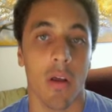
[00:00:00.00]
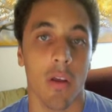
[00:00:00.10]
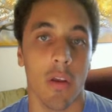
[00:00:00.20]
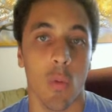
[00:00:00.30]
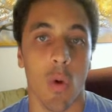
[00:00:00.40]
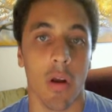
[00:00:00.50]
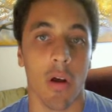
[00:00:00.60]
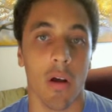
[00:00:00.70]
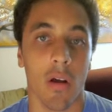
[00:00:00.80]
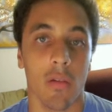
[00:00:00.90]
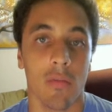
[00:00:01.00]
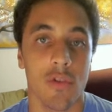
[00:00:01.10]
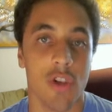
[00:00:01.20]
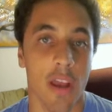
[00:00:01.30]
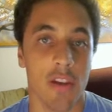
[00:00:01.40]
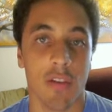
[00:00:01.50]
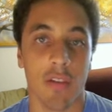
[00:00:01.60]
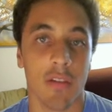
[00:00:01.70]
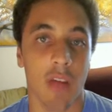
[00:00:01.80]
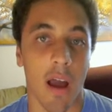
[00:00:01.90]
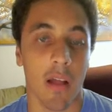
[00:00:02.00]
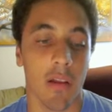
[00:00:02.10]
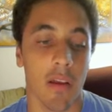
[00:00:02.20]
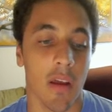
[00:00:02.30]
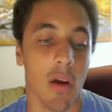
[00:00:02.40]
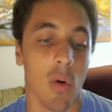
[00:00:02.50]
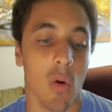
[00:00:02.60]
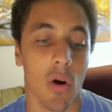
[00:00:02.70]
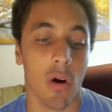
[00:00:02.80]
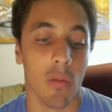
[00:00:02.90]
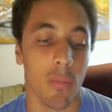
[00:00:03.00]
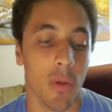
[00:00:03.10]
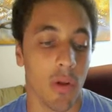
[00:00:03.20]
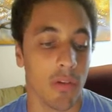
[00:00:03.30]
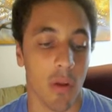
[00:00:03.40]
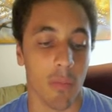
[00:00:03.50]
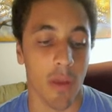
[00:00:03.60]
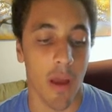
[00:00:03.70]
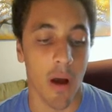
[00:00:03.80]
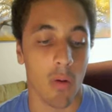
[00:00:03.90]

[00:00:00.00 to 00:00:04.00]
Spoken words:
you want to change the styling or build something out.